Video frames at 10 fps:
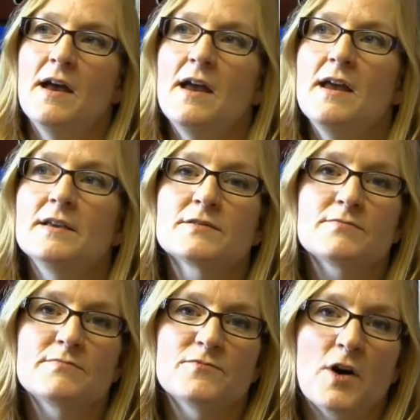is
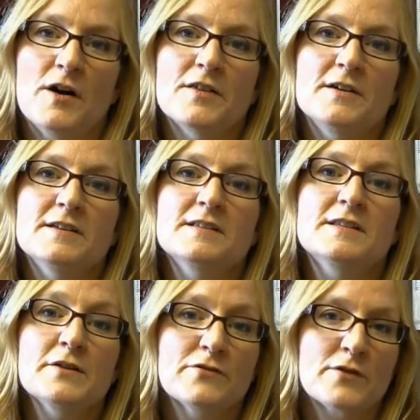rather
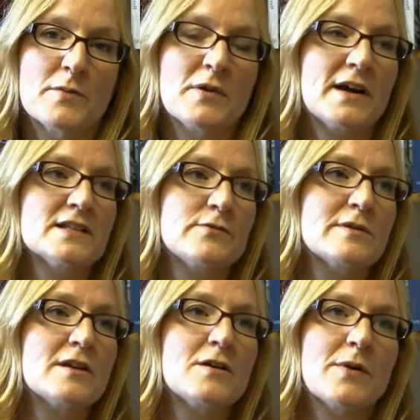different, because if we
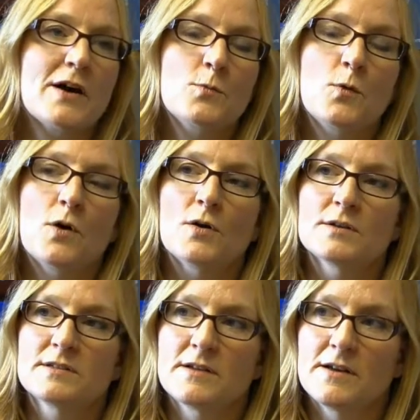think about
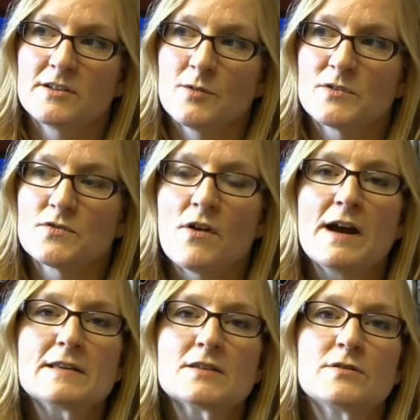what Thomas
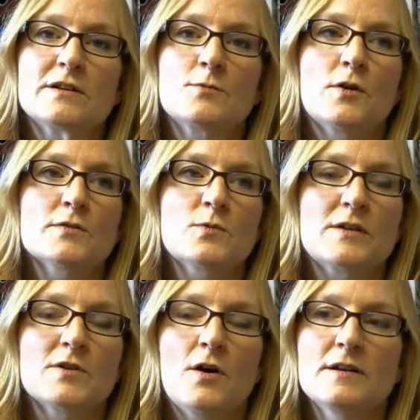Gray is doing, what
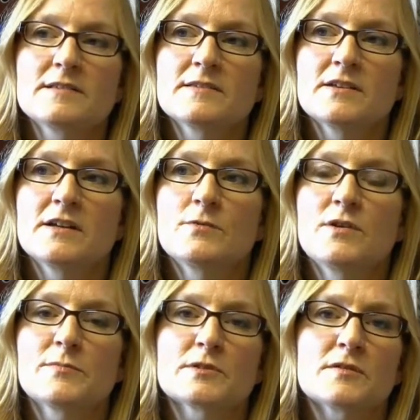William Collins is doing
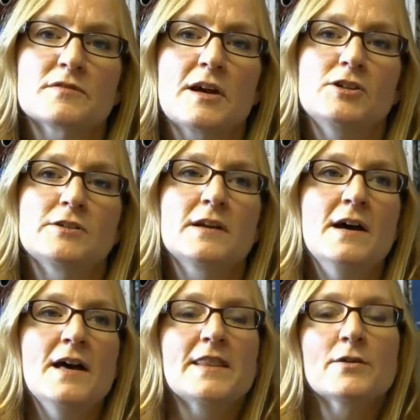with personification,
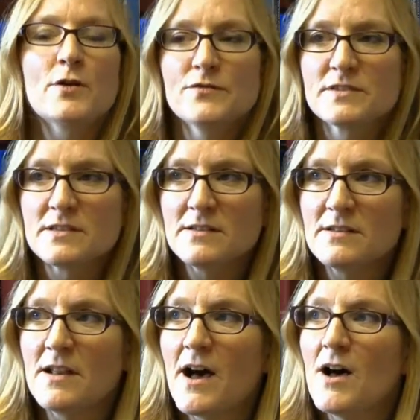they're
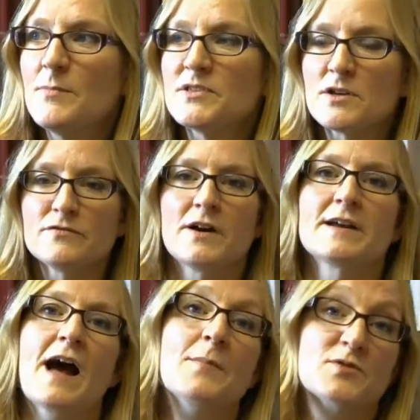often personifying
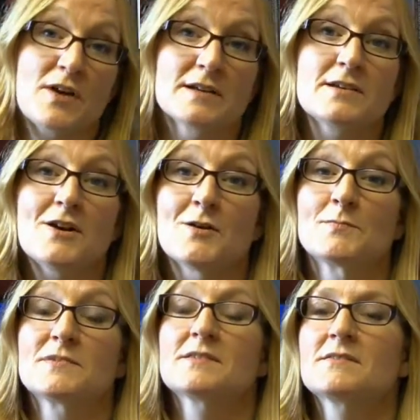abstract
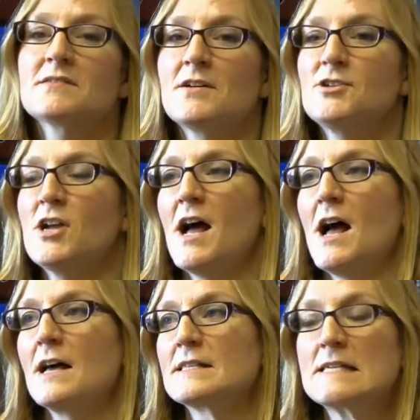terms such
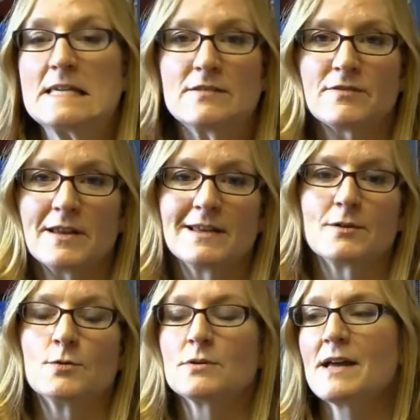as evening
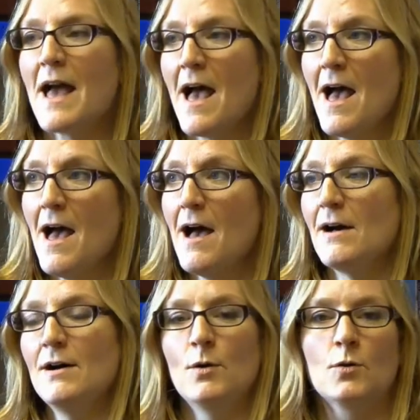or care
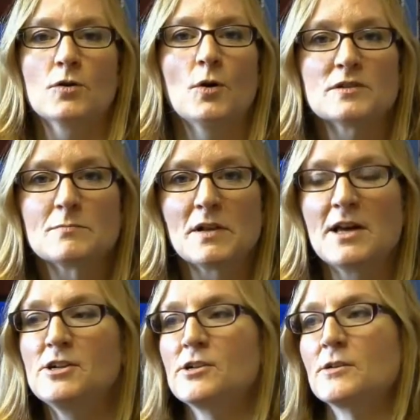or
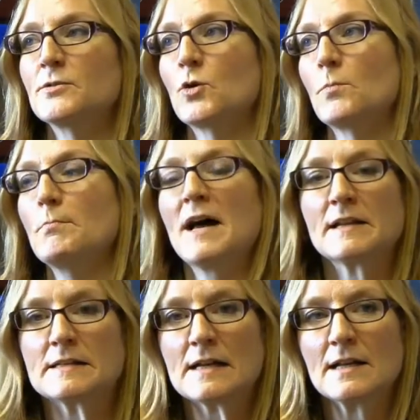contemplation or
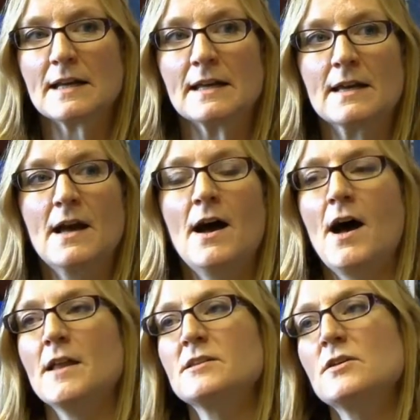melancholy,
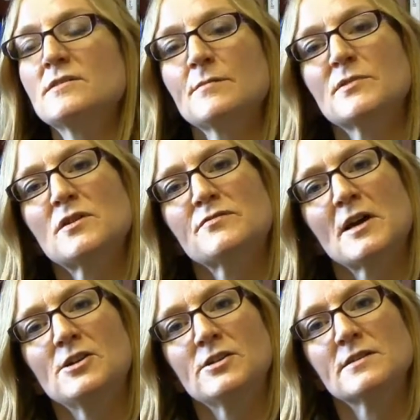and using
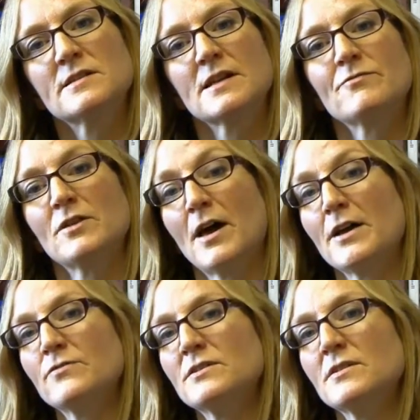personification to give
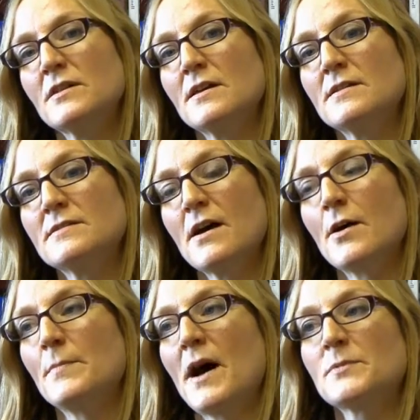life to these
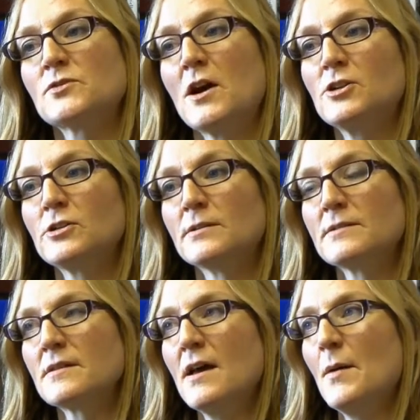
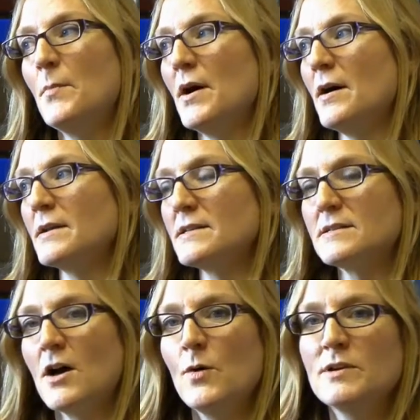abstractions. But
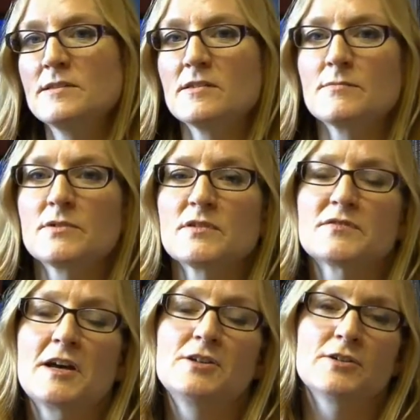Darwin is using
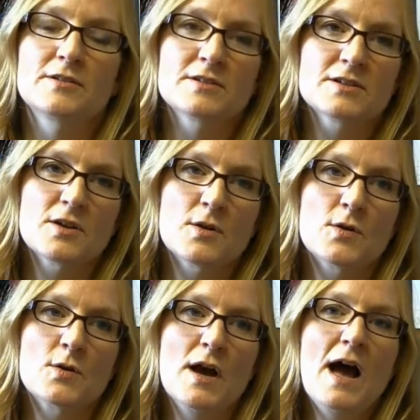personification
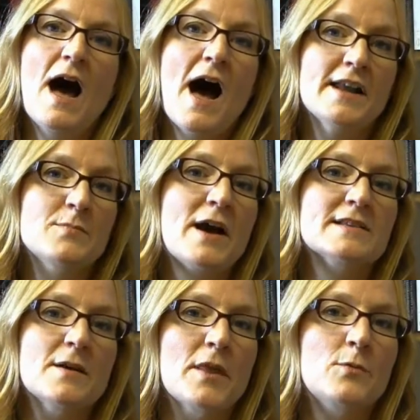to animate
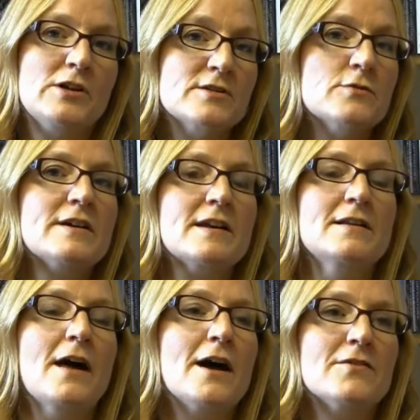something which is already
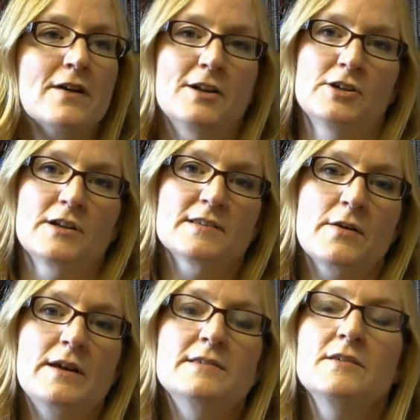alive, actually. So
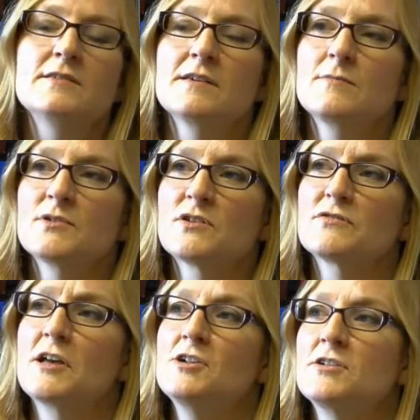he's using
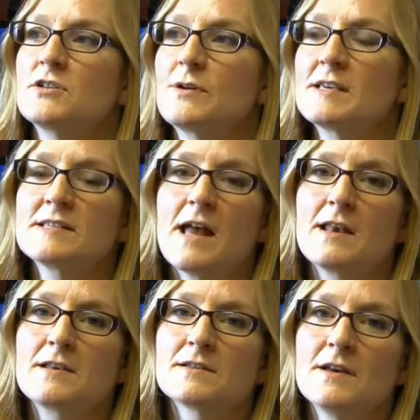personification to
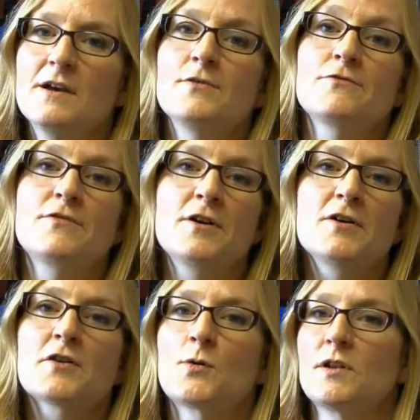extend
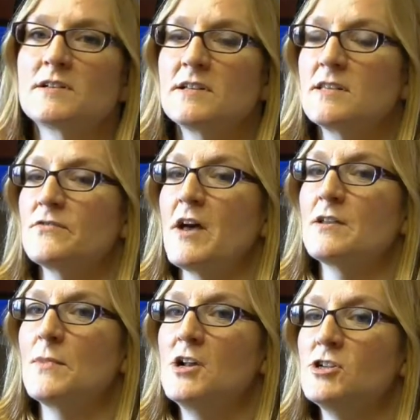further qualities of
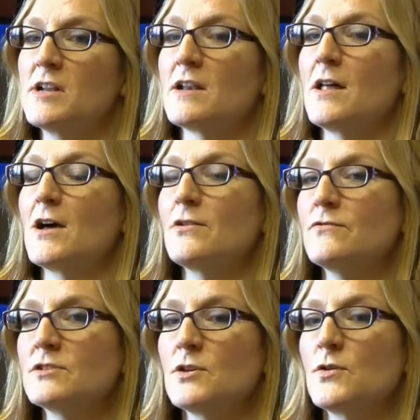animation and
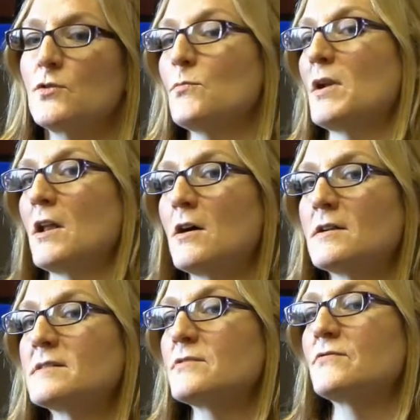life to
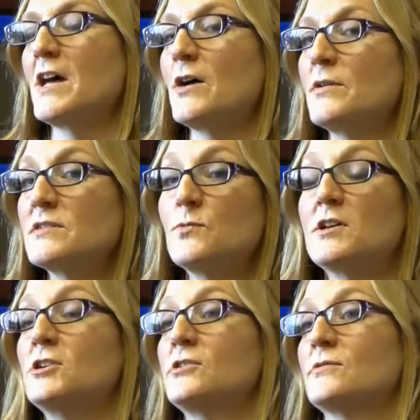plants and flowers, which,